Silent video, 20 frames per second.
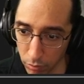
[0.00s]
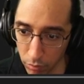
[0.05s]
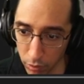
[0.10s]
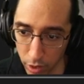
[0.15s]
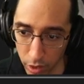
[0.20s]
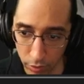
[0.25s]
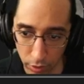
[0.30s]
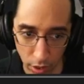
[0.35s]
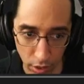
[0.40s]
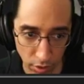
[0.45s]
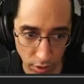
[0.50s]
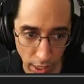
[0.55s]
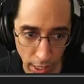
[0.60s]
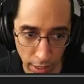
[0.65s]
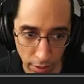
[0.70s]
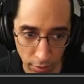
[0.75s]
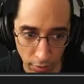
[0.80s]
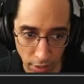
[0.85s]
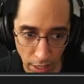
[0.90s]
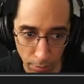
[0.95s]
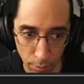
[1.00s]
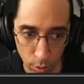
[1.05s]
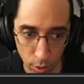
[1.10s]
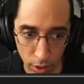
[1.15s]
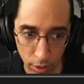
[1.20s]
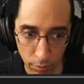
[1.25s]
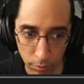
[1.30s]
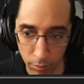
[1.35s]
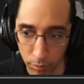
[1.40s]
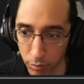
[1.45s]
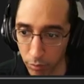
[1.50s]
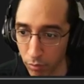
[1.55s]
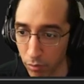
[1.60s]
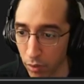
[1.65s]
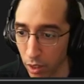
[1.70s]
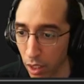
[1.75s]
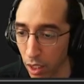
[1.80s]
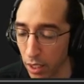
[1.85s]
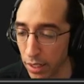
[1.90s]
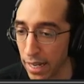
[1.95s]
very, very sad at that point.
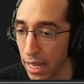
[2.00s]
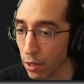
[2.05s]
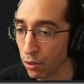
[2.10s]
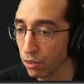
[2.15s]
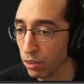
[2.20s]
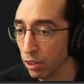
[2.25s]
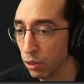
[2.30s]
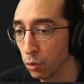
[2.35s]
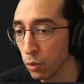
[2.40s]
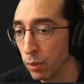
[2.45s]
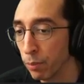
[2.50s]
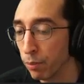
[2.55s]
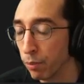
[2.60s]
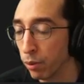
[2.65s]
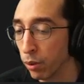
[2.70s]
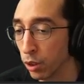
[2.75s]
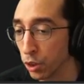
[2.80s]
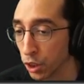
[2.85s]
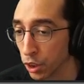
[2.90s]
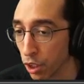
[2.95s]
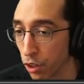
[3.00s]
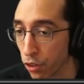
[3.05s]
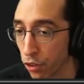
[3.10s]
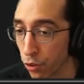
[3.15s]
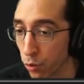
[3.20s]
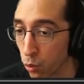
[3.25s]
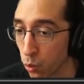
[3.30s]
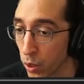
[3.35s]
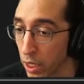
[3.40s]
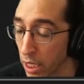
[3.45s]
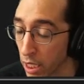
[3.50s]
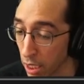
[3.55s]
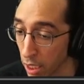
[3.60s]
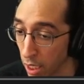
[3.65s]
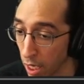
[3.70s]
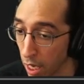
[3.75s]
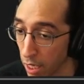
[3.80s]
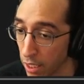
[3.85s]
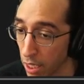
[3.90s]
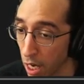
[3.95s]
Now, since we pushed 3
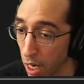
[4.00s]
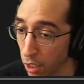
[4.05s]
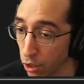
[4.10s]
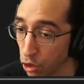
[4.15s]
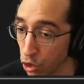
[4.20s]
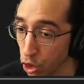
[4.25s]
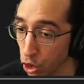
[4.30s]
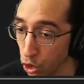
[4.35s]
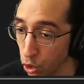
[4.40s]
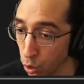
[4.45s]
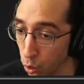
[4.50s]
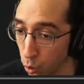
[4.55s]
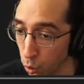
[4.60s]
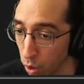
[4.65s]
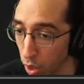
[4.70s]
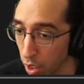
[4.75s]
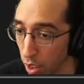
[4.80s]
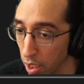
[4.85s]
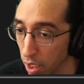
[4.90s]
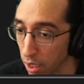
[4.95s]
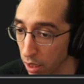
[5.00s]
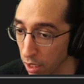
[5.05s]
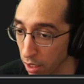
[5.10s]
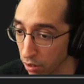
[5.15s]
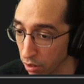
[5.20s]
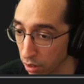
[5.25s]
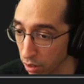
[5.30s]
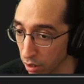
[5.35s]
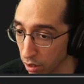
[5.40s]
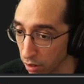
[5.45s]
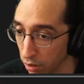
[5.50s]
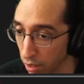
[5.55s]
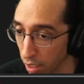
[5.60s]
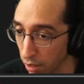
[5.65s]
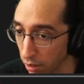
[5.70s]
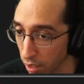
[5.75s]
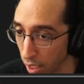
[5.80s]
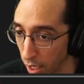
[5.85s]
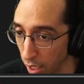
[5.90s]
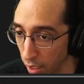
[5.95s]
and not 2, this isn't
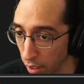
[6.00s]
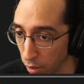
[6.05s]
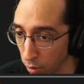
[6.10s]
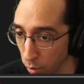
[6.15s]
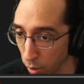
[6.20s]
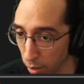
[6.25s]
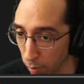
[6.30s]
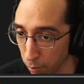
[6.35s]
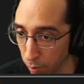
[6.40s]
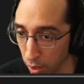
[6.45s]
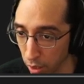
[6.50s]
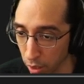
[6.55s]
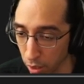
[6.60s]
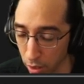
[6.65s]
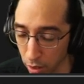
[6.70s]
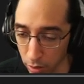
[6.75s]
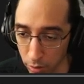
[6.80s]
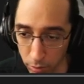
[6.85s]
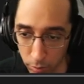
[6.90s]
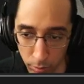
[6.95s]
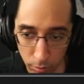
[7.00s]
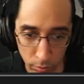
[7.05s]
Sentai, so I can play here.